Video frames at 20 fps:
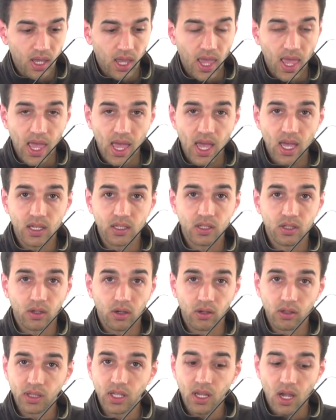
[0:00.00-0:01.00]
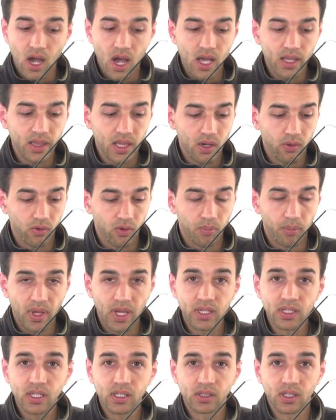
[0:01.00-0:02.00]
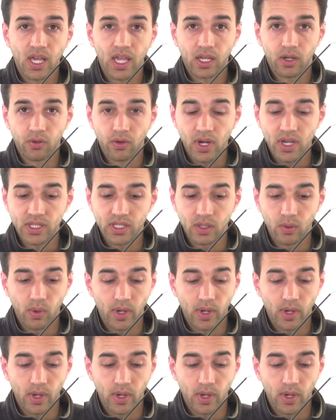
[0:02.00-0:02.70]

and early on they were bending like crazy,